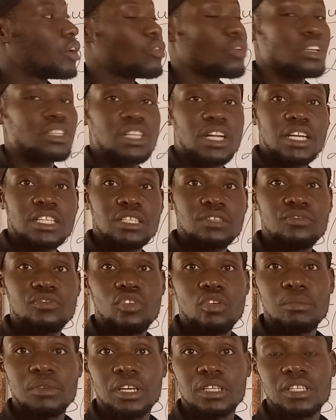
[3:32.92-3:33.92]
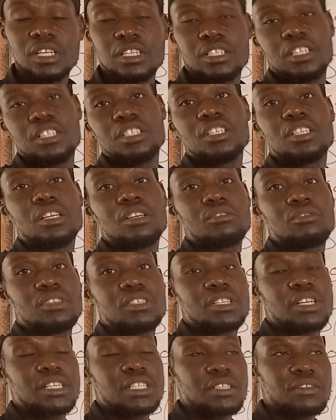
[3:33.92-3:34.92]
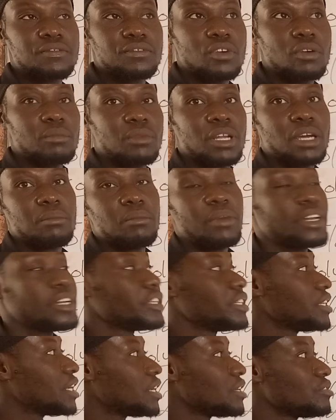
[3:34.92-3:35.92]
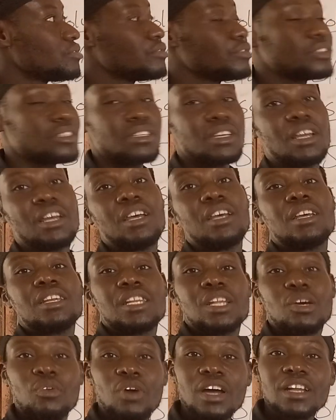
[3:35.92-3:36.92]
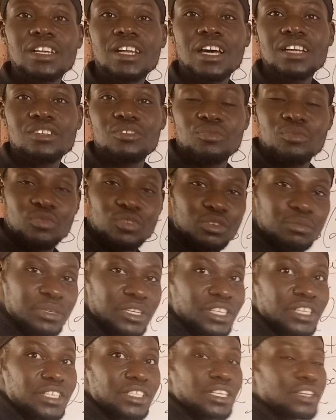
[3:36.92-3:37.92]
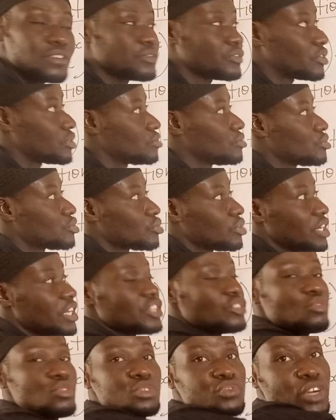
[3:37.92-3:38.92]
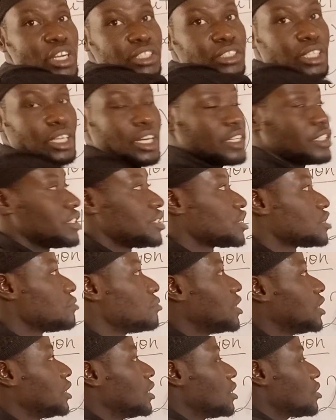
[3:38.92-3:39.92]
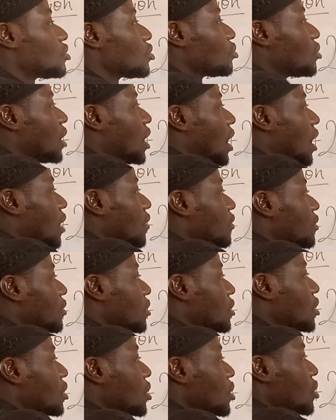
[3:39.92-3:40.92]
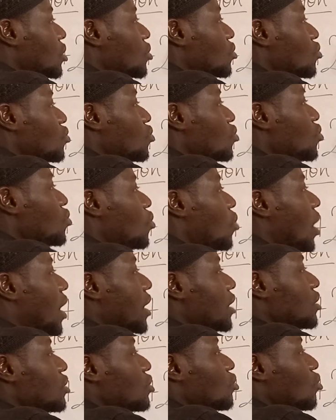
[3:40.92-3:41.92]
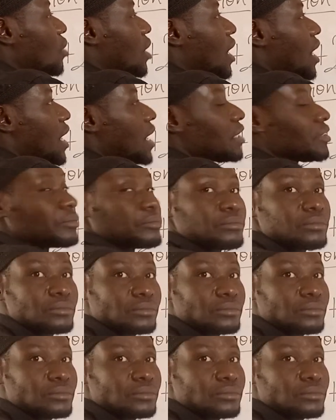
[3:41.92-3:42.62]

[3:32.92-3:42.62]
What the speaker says: quadratic formula, that's the general quadratic formula. But here use the one that will be easy for you. So let's use factorization method. So we have 2y squared